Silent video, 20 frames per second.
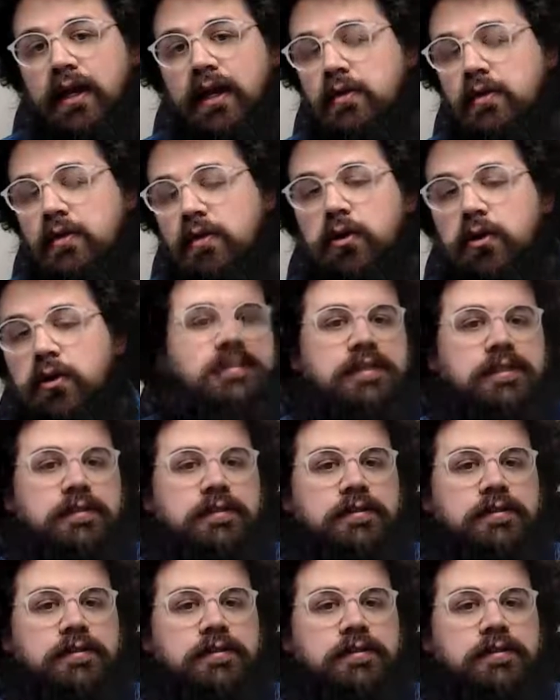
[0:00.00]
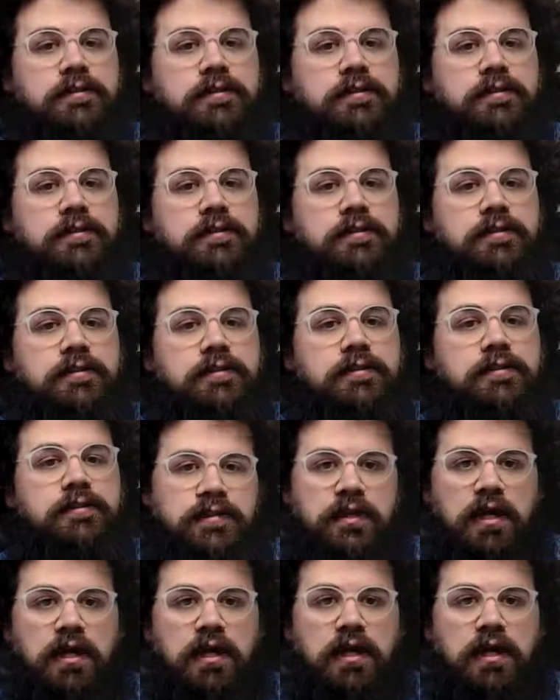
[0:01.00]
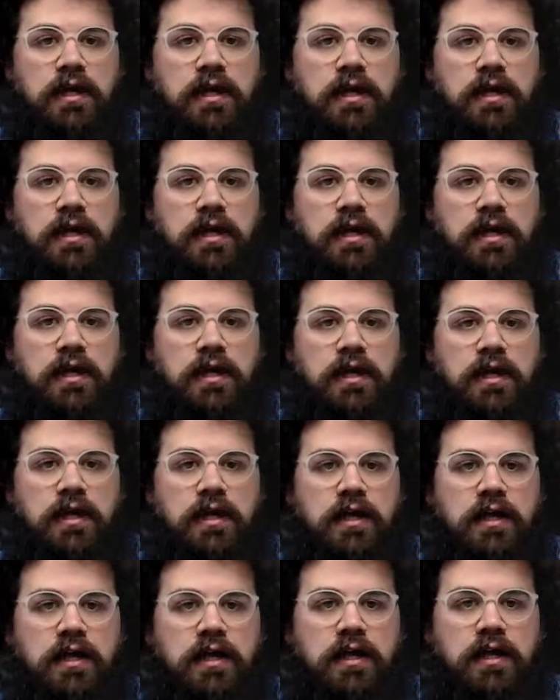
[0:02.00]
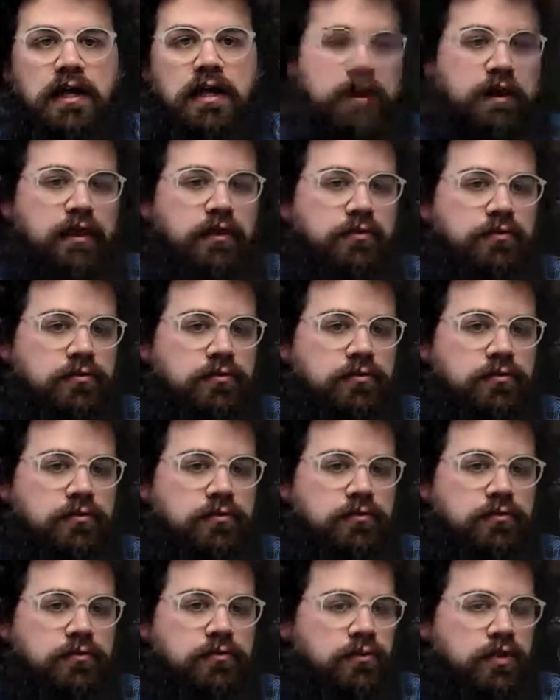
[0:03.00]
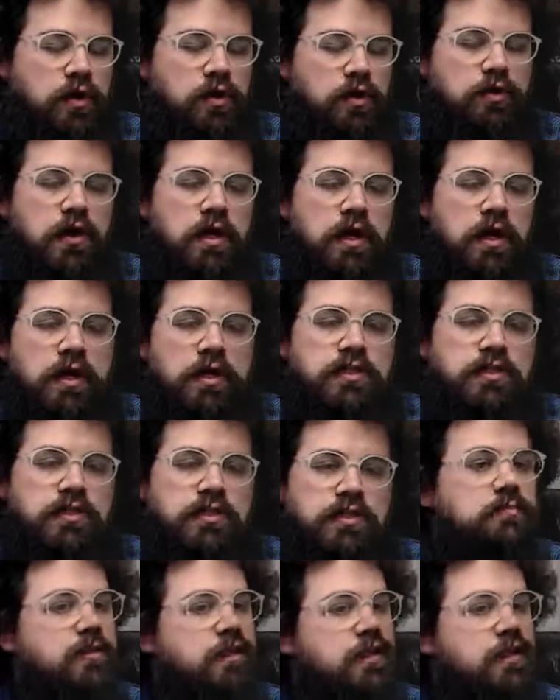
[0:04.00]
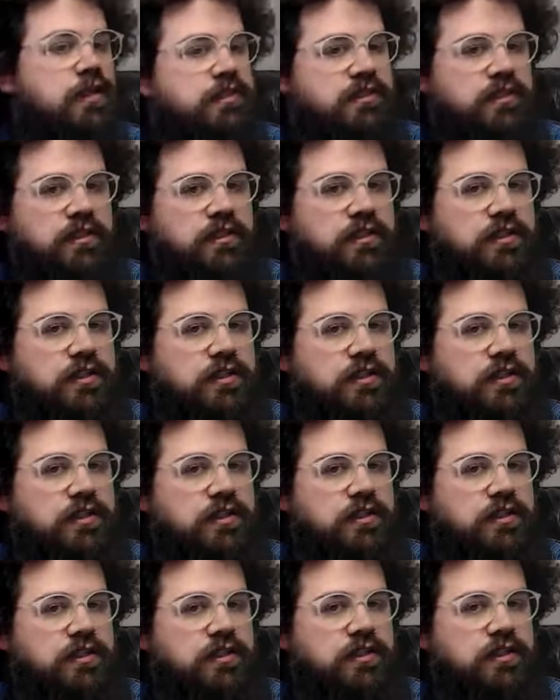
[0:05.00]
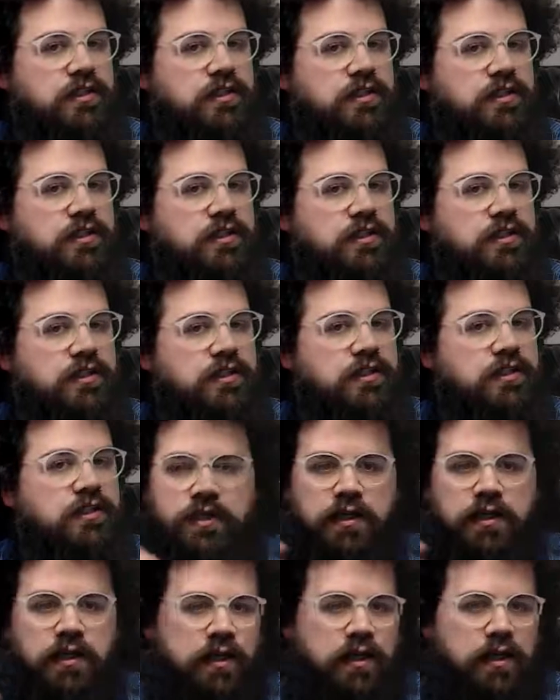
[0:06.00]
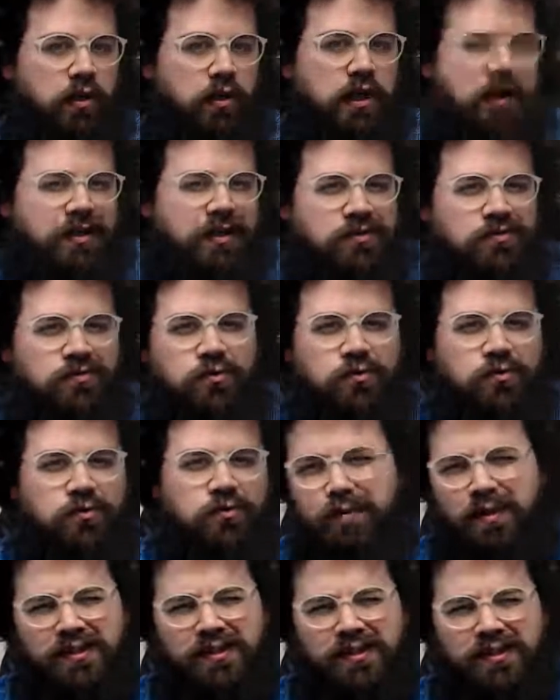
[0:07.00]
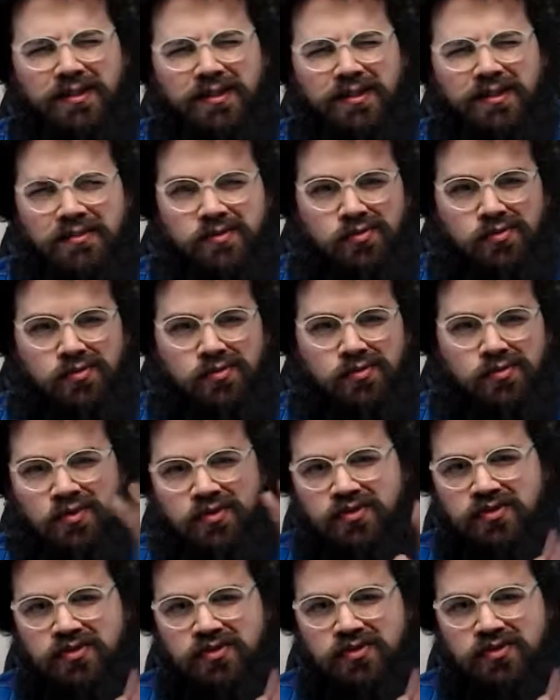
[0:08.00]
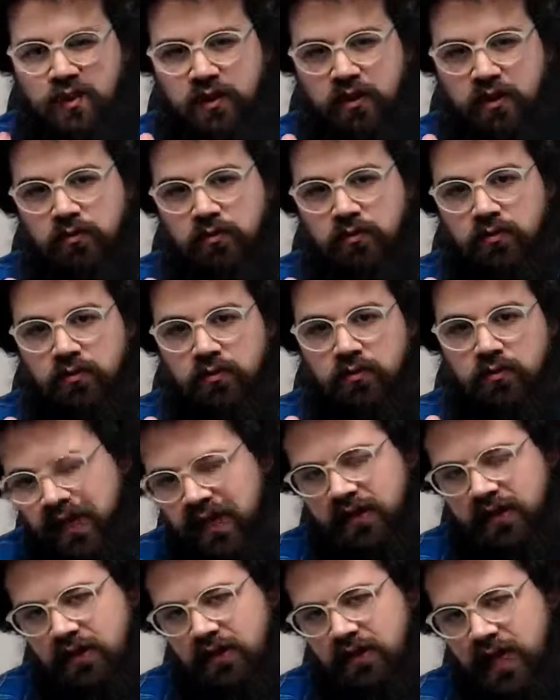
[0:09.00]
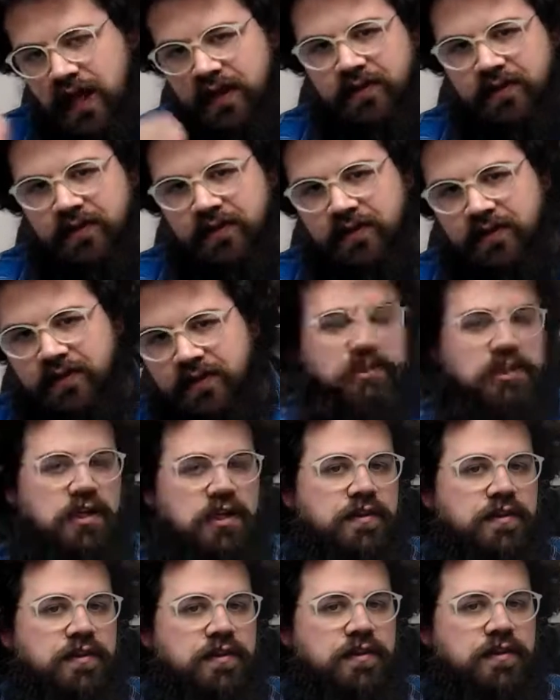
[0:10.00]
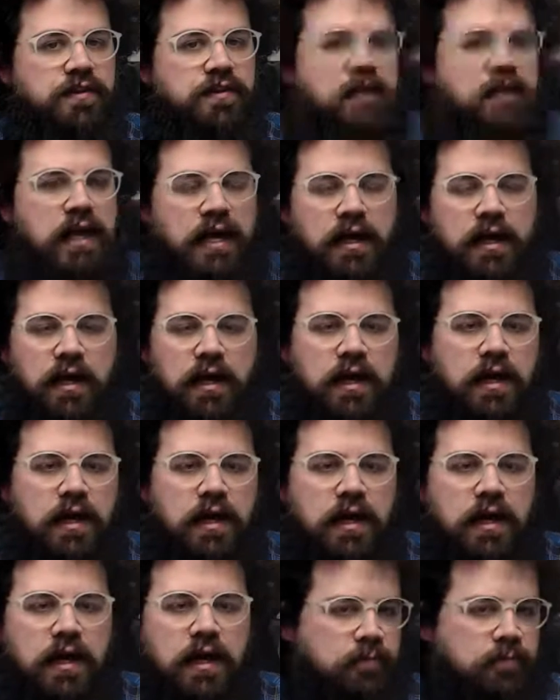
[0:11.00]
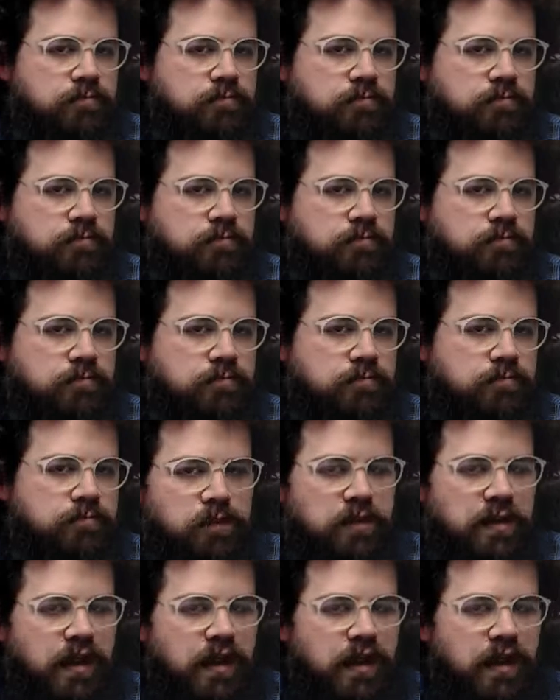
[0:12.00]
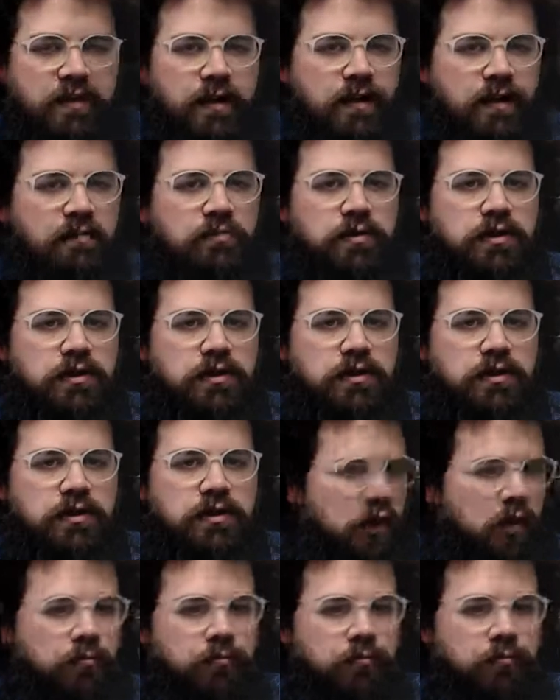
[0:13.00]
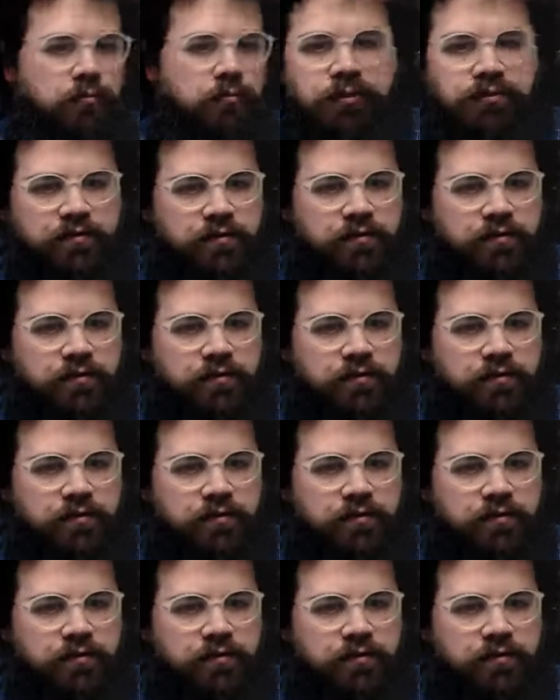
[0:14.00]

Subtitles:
Moat does it. Right, Moat gives audio feedback quicker than any other tool. So something to consider would be Moat. Again, we're not going to do a bunch of like tutorials showing you how to add the extension and things like that. That could be a completely